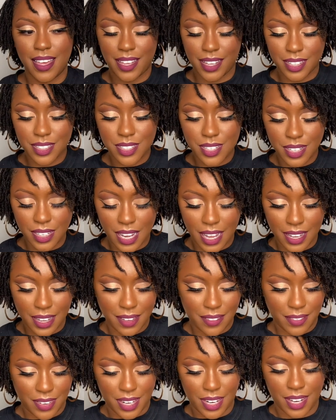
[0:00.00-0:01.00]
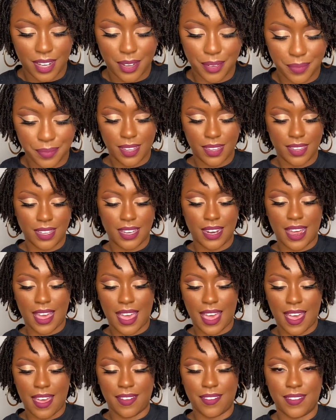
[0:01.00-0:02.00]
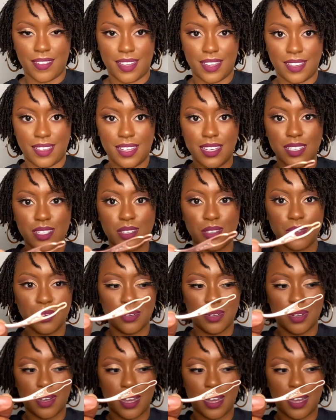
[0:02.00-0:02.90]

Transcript: interlocking video. Then I have this tool.